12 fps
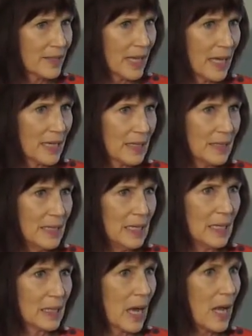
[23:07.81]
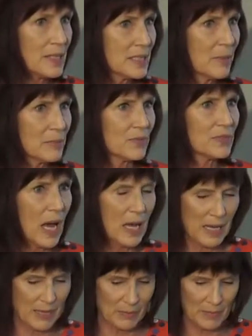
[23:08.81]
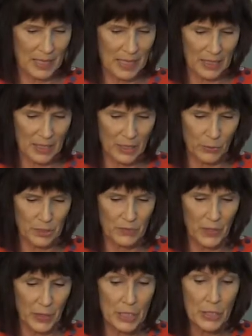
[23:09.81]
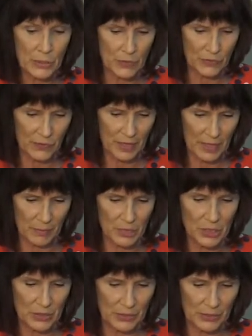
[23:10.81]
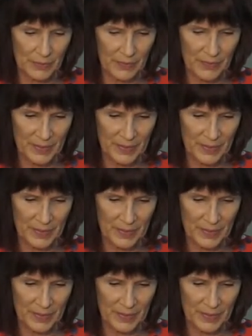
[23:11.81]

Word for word: They had a, a concept of time that I think was very new for them too.